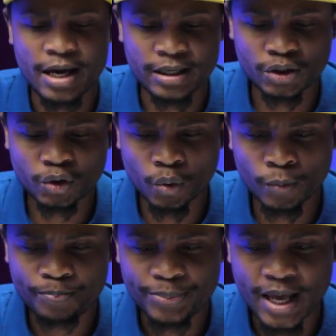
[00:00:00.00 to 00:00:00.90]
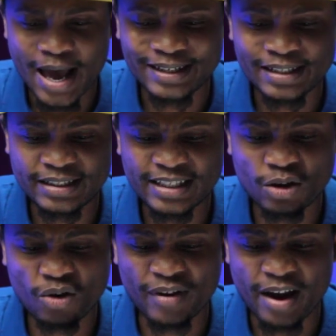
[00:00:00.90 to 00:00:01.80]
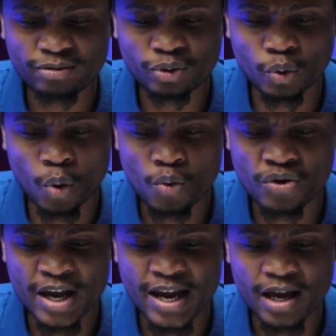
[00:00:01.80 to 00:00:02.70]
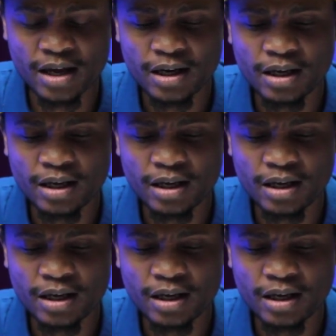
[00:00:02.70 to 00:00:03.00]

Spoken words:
And so I did kind of have to go there